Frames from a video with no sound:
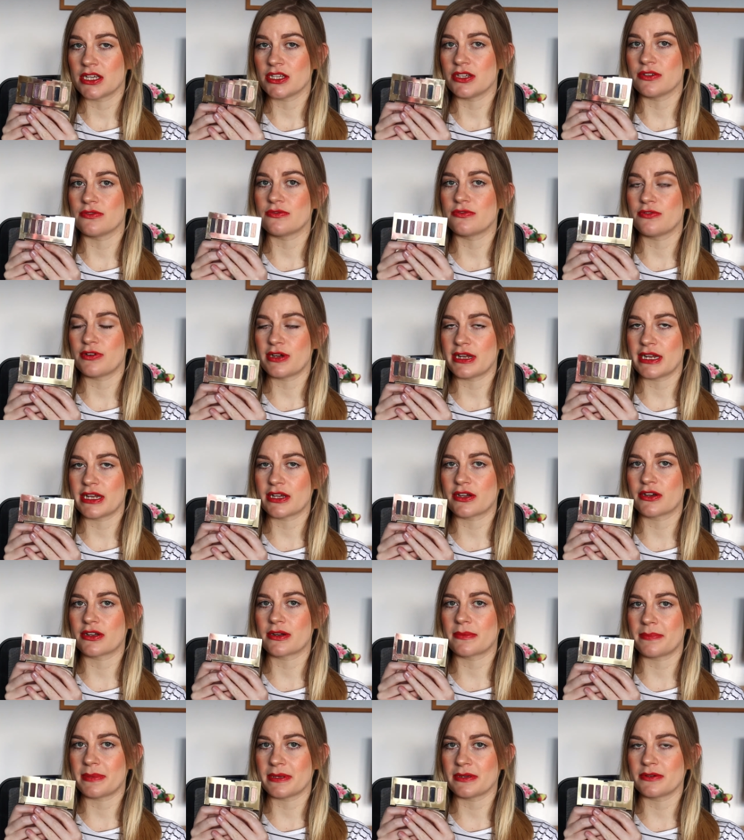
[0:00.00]
You've really got
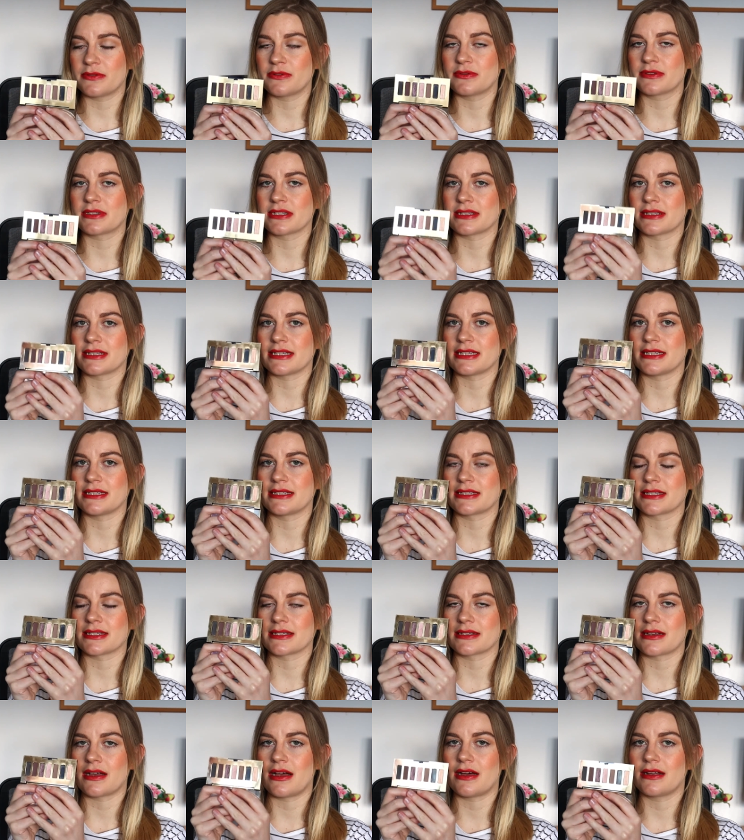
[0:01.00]
to build these
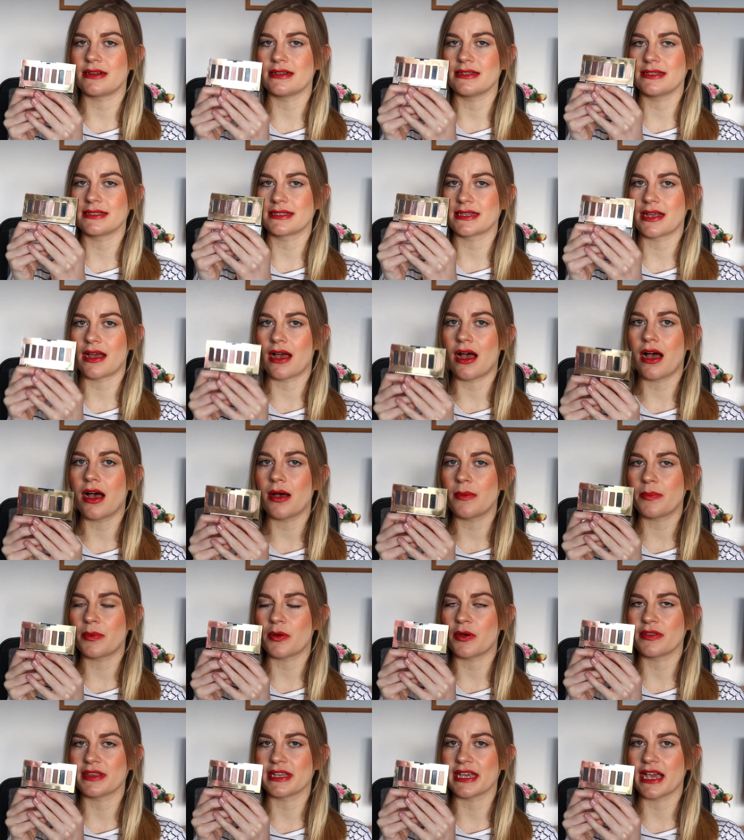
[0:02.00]
colours up
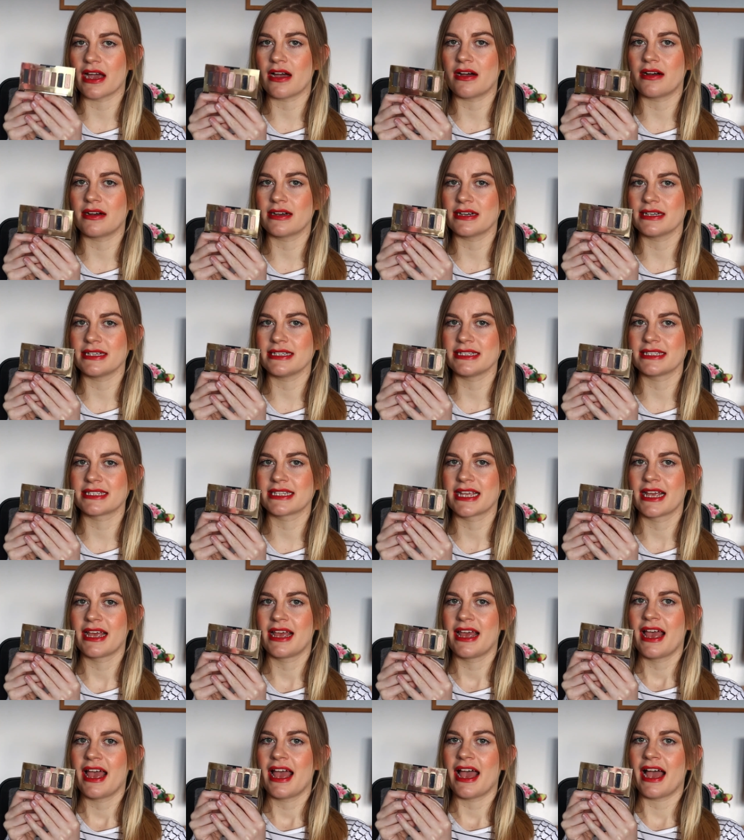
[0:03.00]
on the eyes.
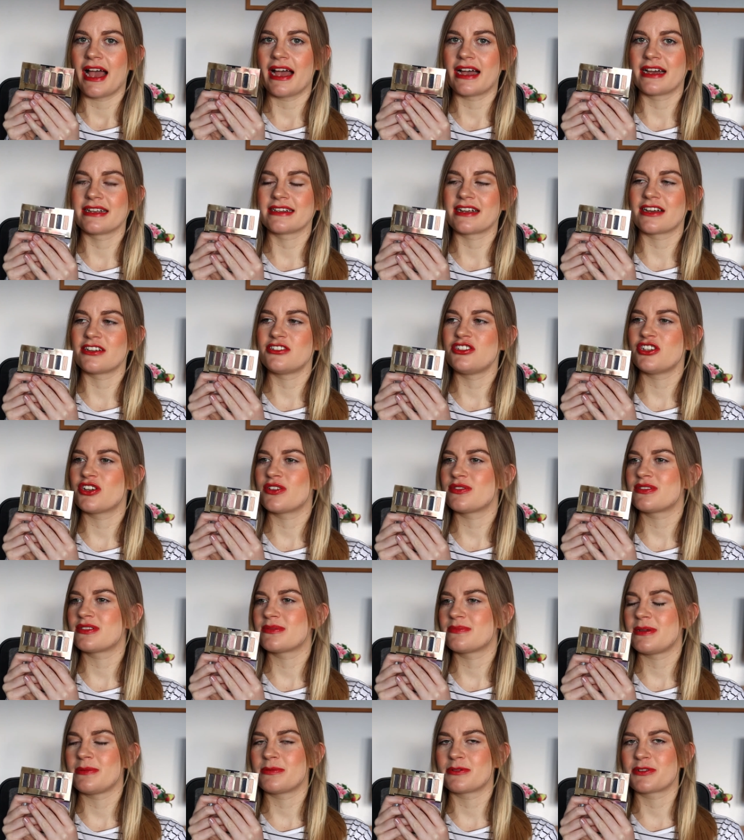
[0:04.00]
And I know
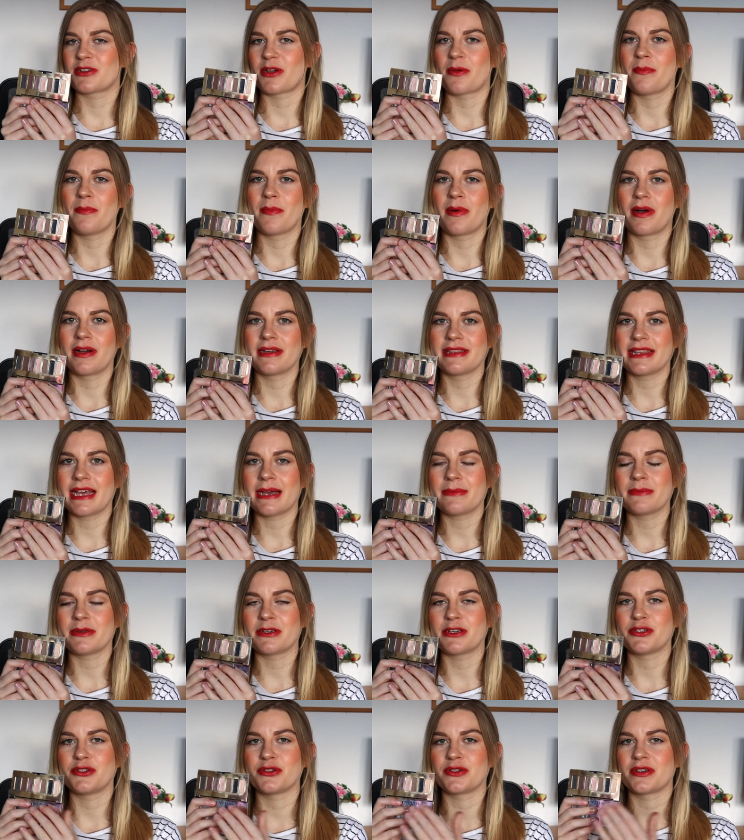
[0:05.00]
some people don't mind that
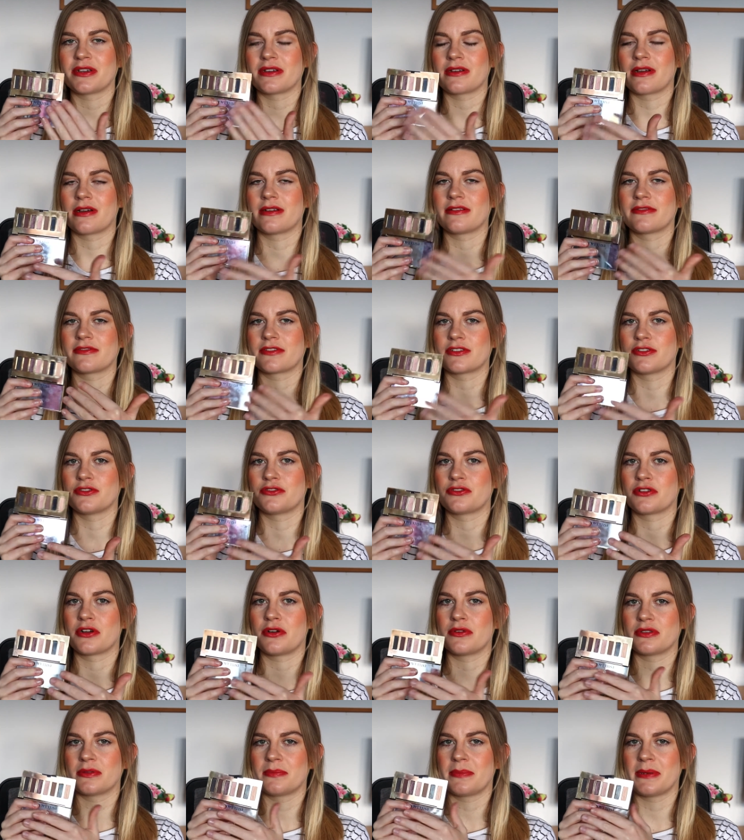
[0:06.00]
because you can kind of
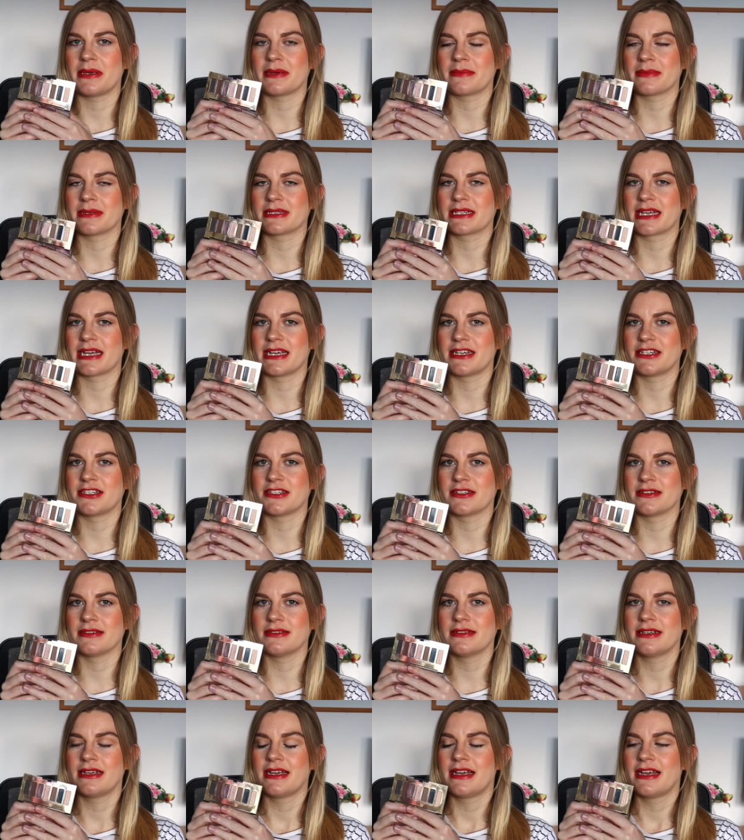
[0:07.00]
control the
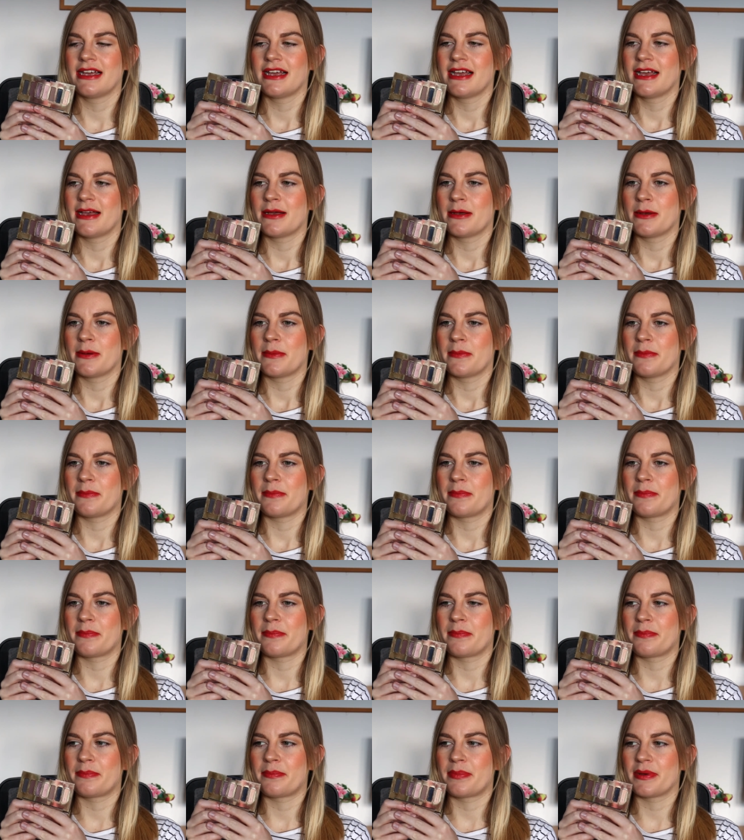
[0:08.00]
pigmentation.
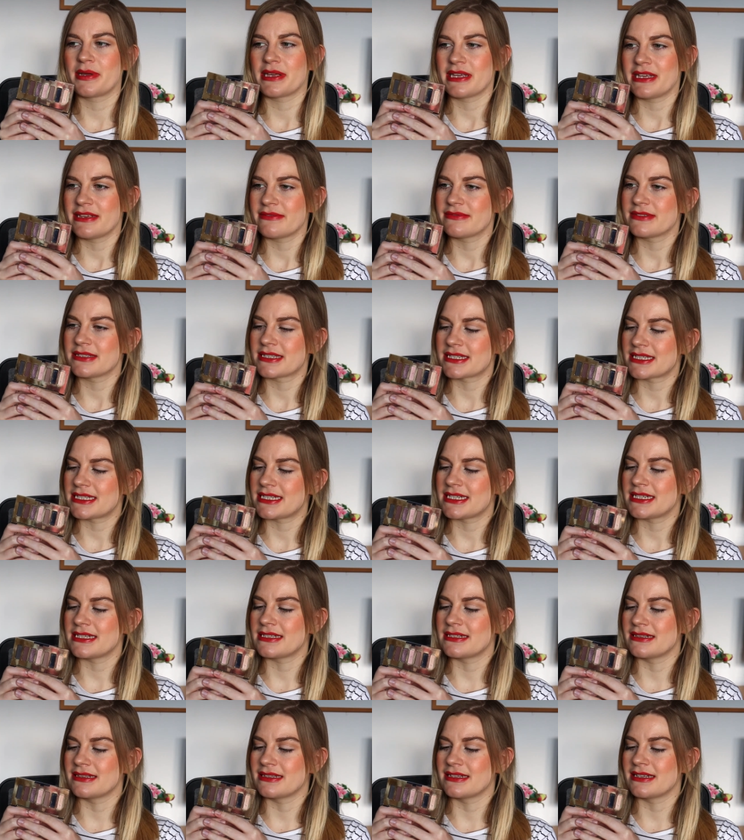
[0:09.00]
But even
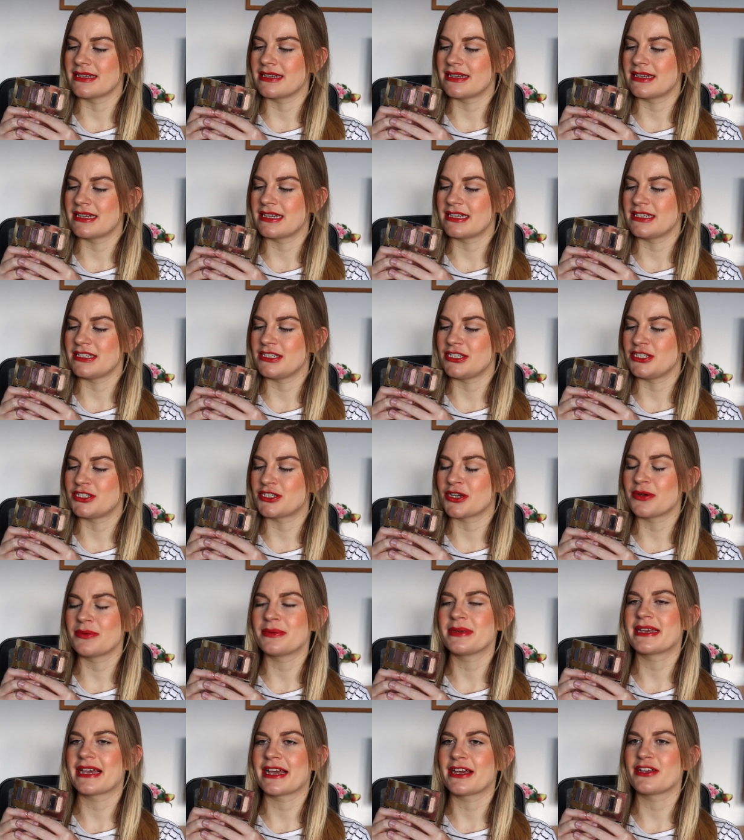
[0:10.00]
still, you
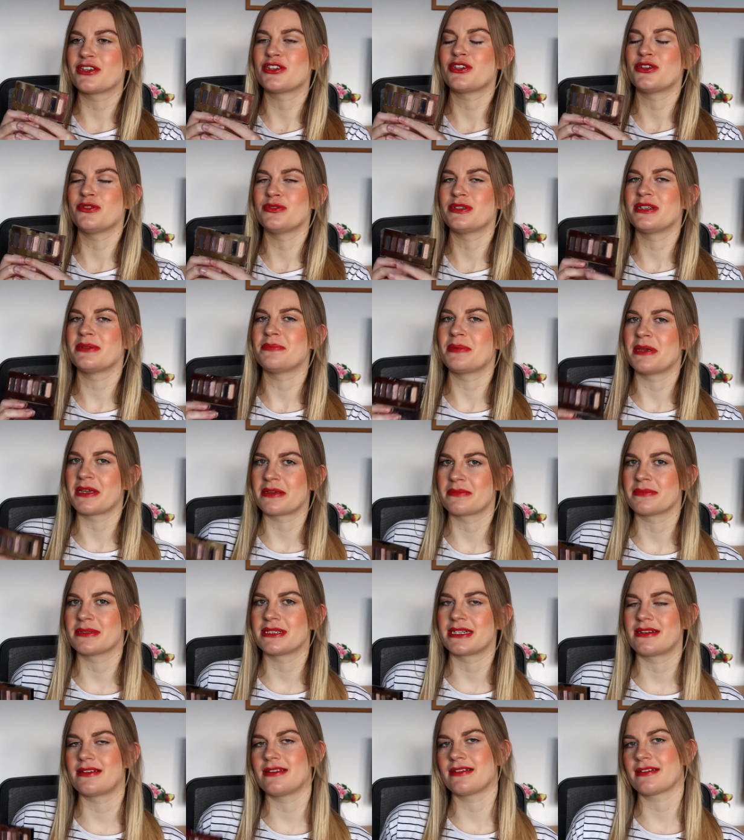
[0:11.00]
don't get a hugely
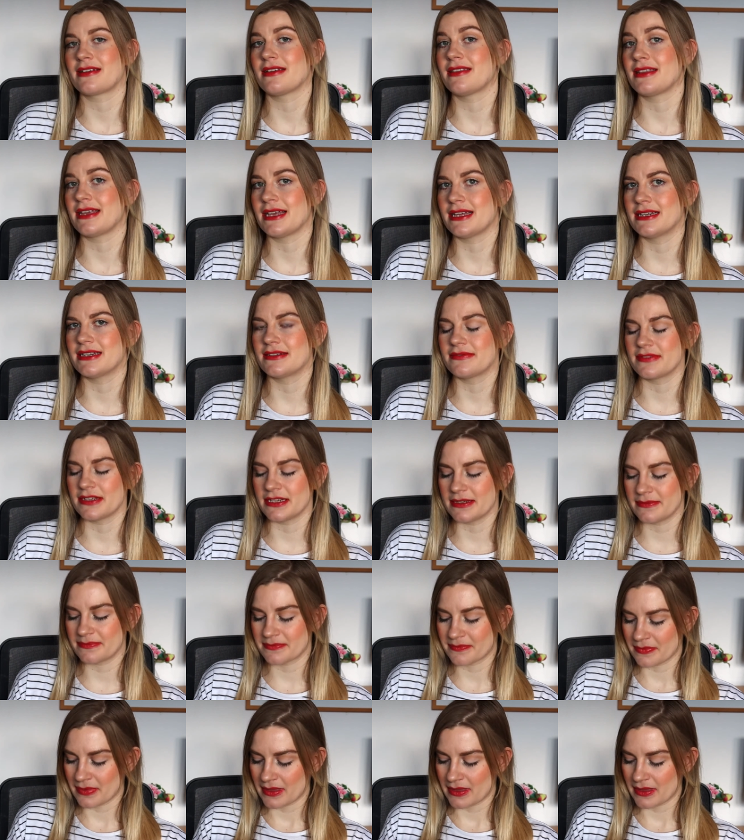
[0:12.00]
pigmented look at the end of it.